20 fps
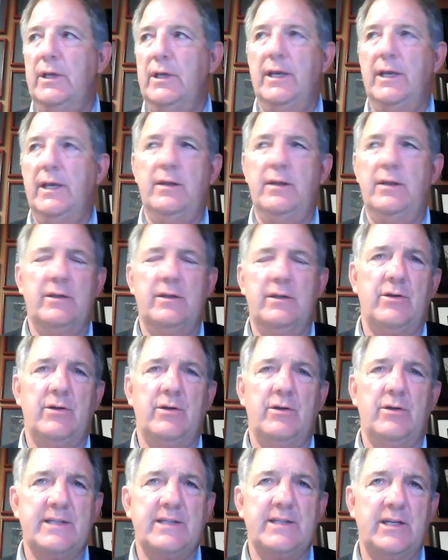And so
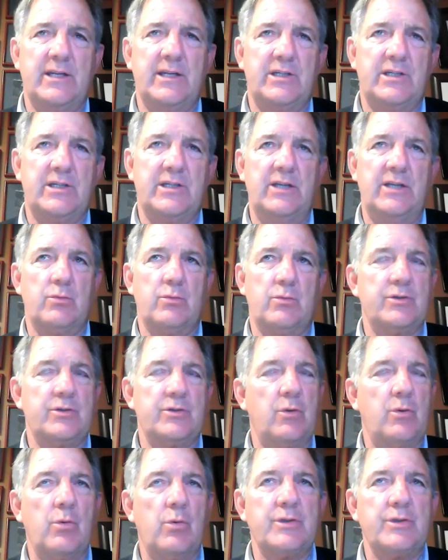how does that change the horse?
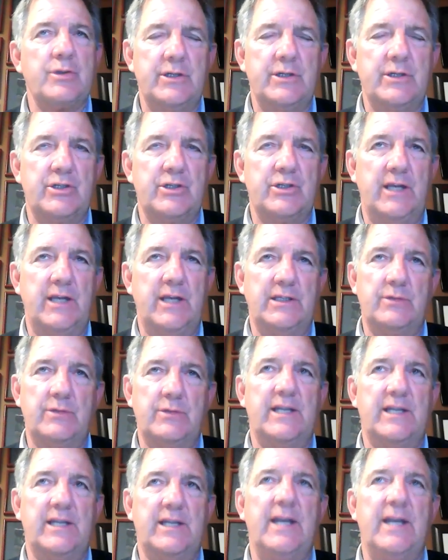The horse didn't change. He's
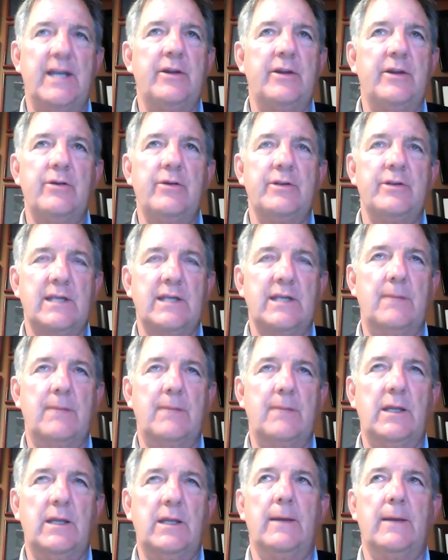standing there in the same
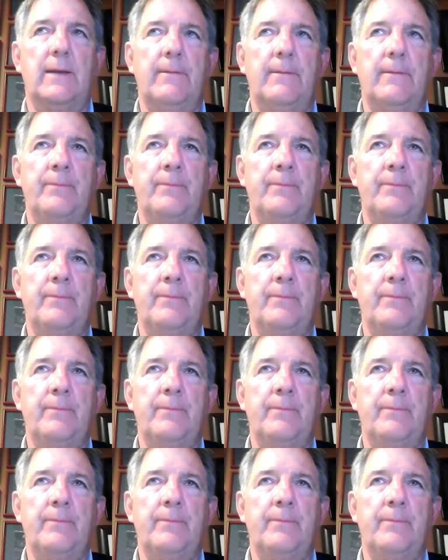thing.